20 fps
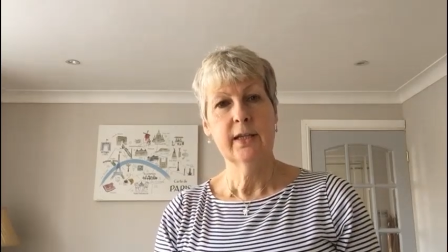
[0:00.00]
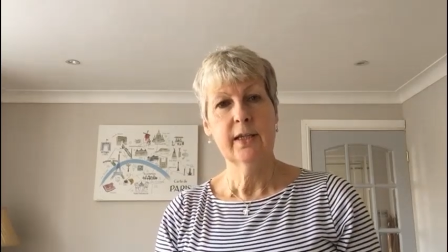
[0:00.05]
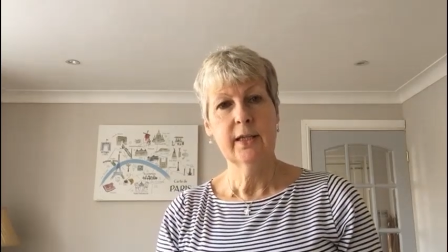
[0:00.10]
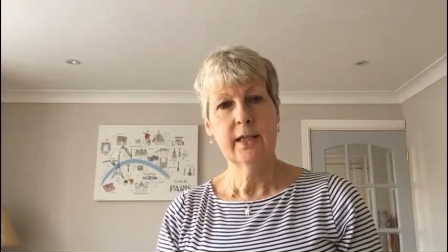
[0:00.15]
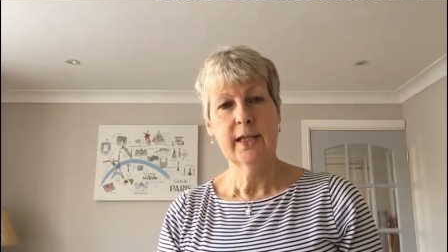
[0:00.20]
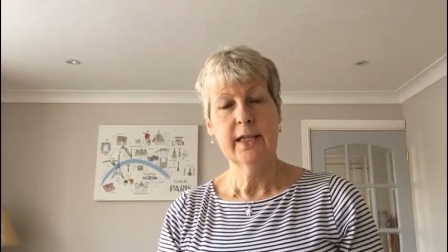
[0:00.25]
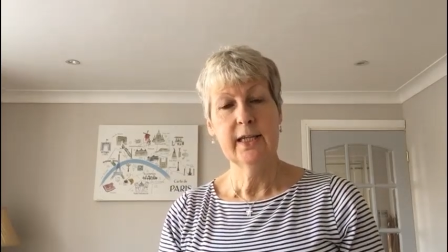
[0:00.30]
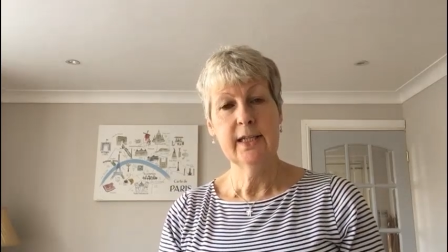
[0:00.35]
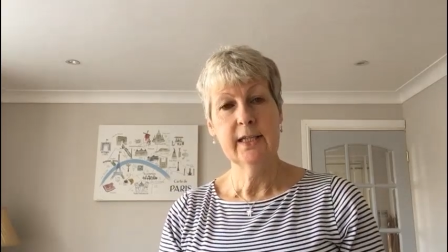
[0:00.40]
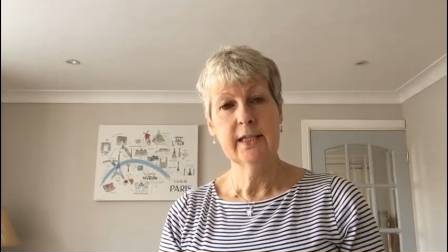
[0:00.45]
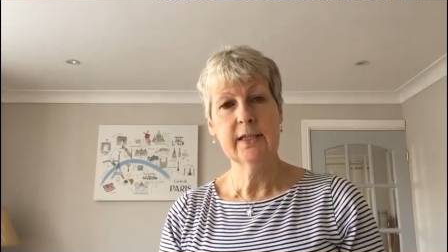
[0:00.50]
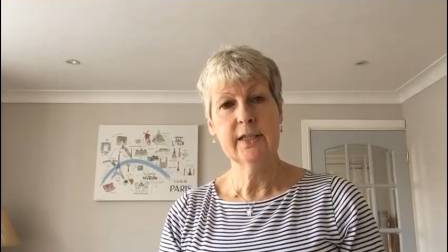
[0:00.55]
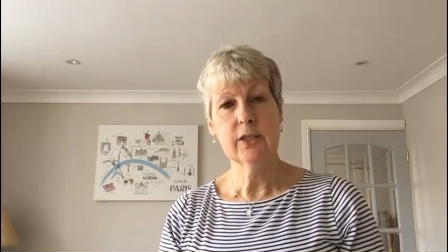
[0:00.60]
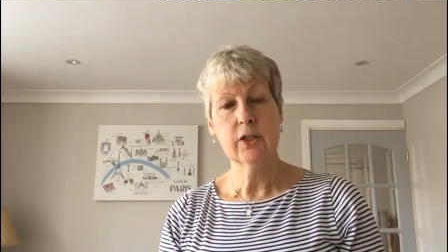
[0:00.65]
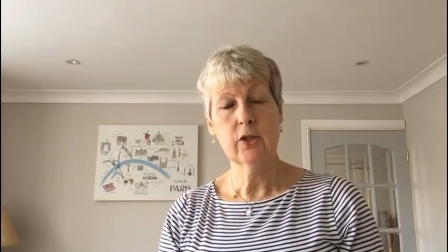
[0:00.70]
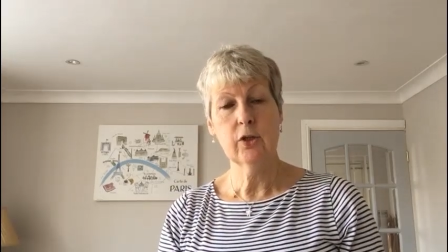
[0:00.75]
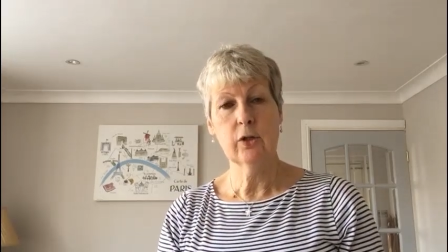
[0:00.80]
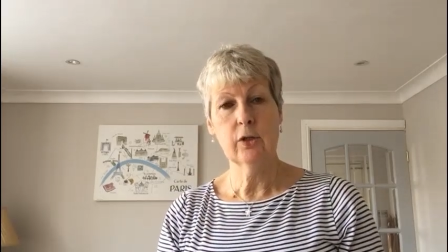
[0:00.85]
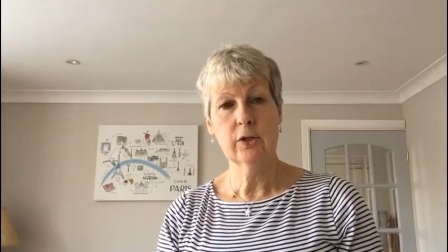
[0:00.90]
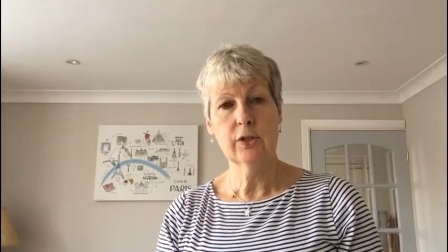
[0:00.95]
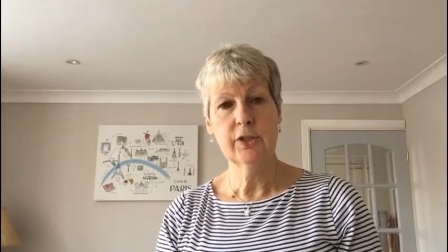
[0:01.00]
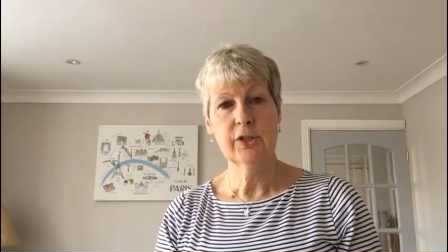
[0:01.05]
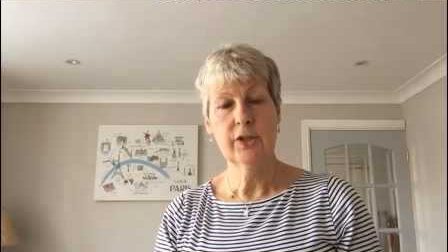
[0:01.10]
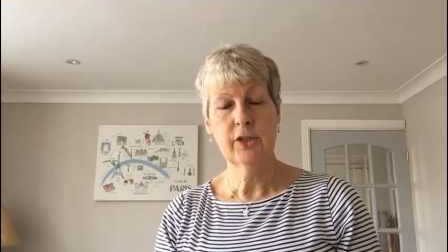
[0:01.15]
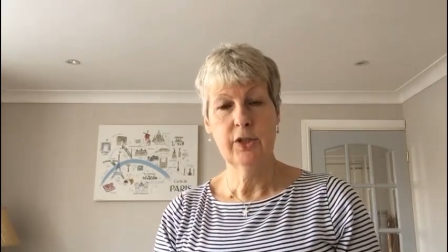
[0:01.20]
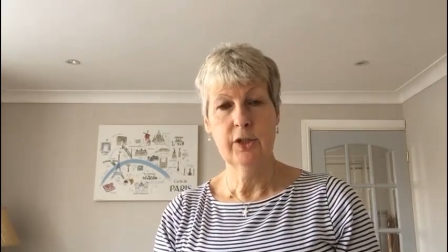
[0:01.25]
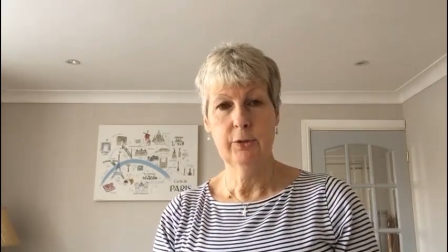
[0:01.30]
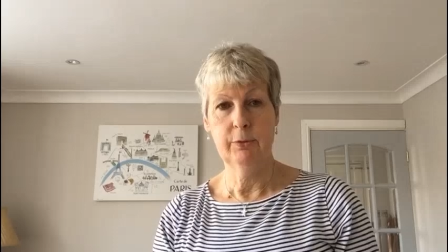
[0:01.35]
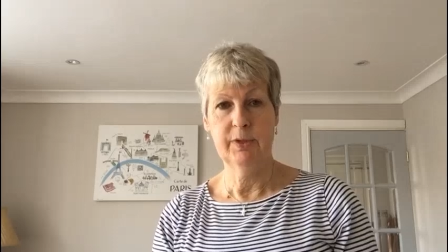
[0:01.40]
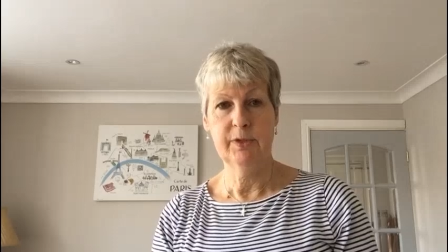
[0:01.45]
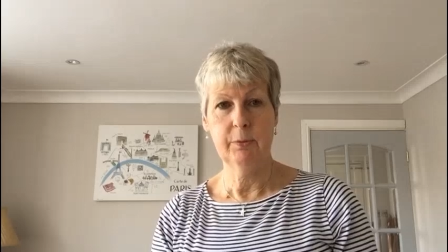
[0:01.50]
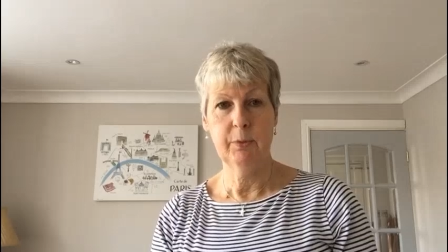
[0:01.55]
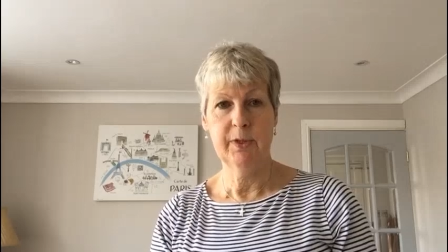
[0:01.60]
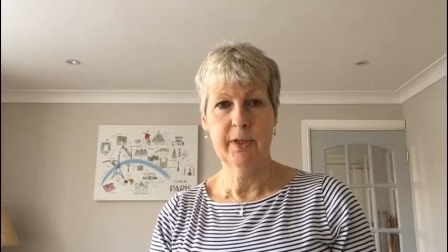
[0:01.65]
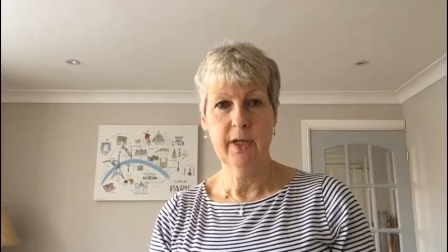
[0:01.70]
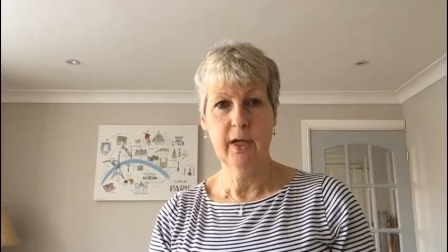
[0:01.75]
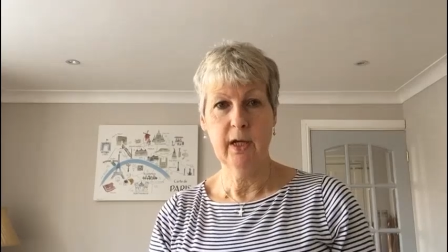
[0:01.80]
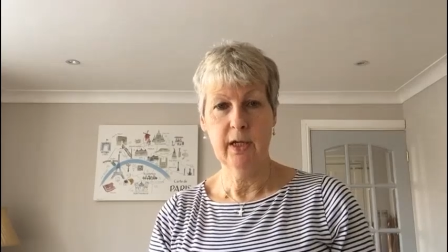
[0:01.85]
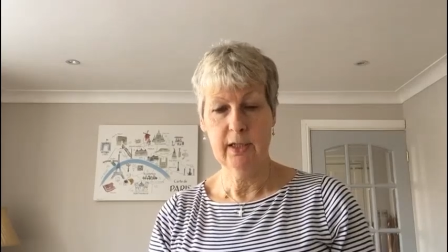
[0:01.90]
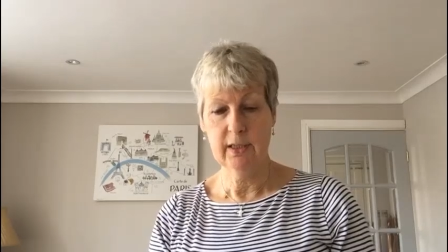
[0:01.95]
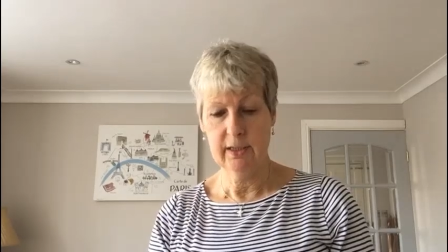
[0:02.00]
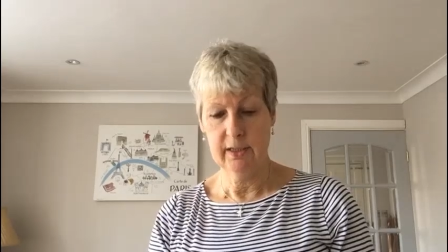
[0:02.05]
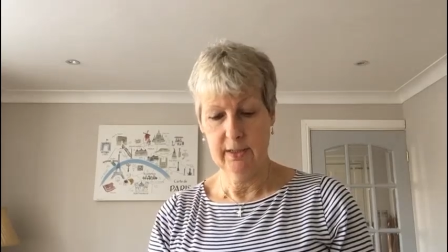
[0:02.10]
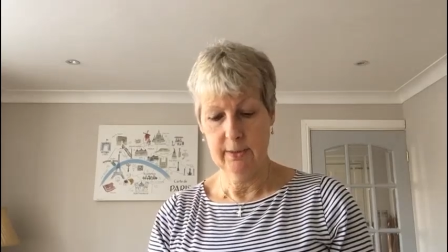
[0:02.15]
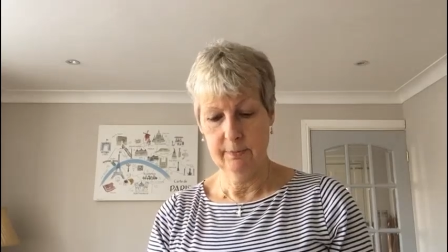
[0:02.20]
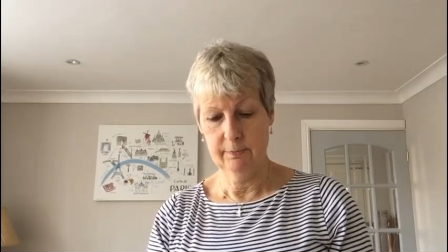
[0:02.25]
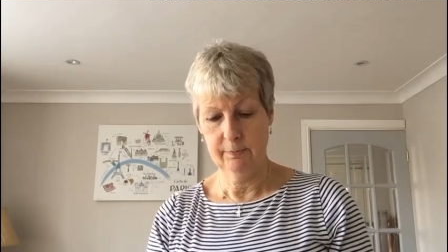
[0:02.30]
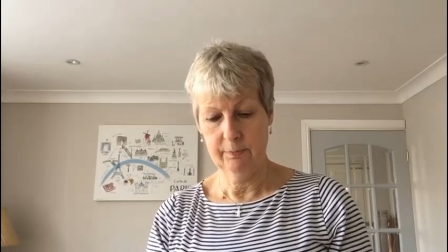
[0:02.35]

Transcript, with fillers: He is the God who is with us.